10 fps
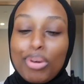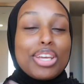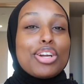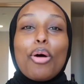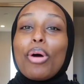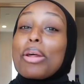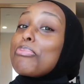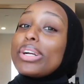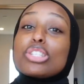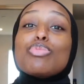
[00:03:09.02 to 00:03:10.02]
But you know what,
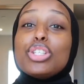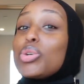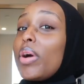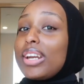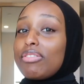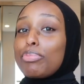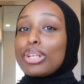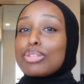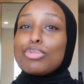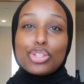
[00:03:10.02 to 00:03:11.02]
it brings me joy, and if it
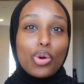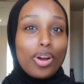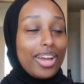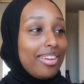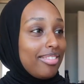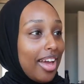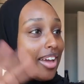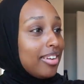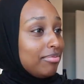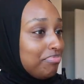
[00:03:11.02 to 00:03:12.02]
brings me joy,
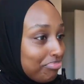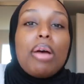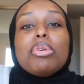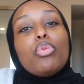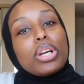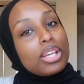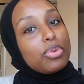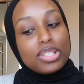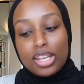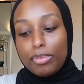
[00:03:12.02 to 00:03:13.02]
then, I mean, what
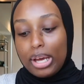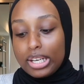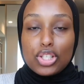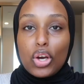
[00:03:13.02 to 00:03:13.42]
can we say about